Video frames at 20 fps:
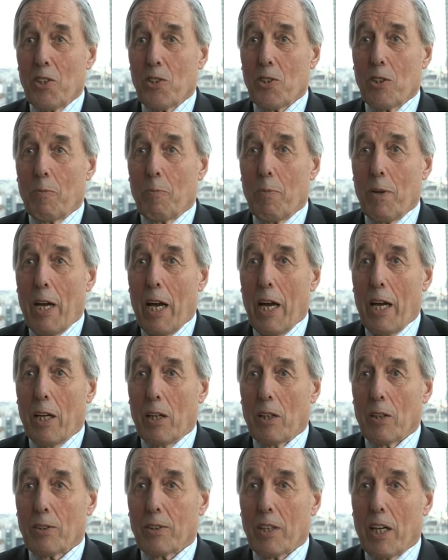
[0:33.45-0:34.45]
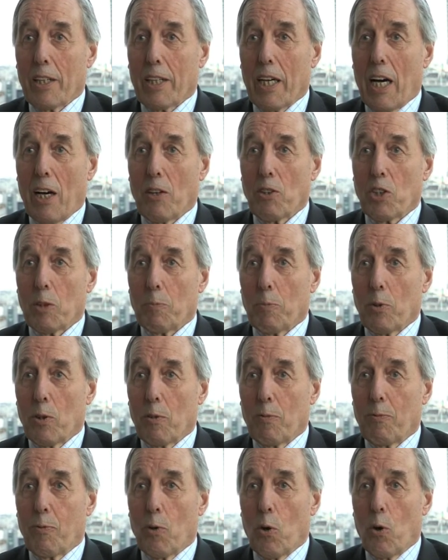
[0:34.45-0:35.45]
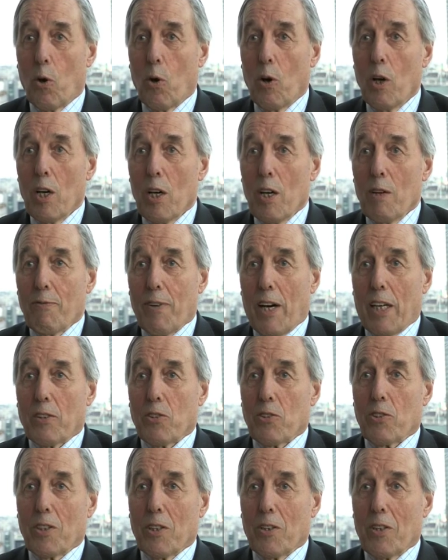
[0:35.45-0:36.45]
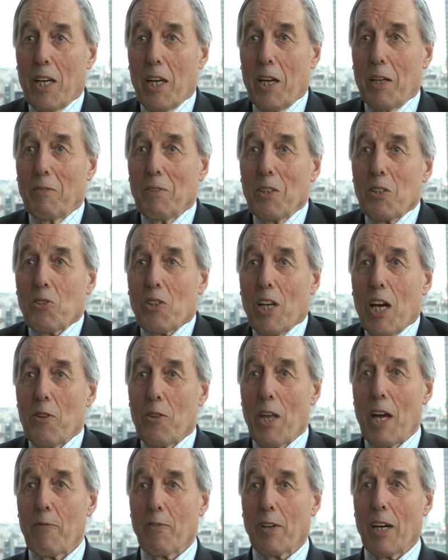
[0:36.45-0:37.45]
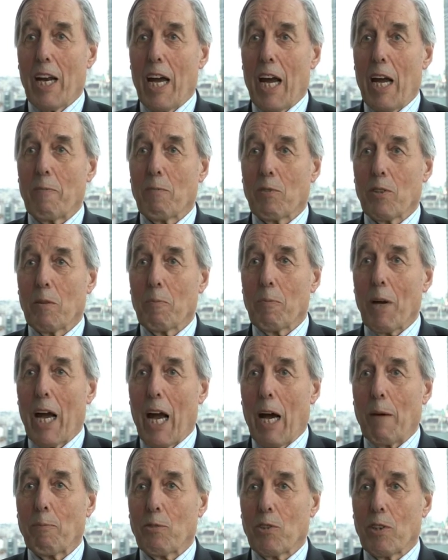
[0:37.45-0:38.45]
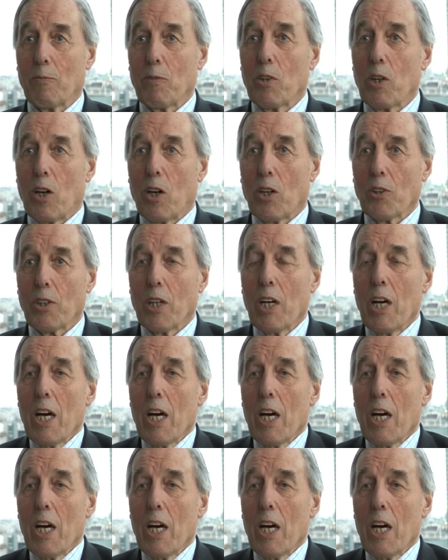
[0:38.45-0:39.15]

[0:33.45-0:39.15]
should be held accountable for funds that they say they've claimed and perhaps have not.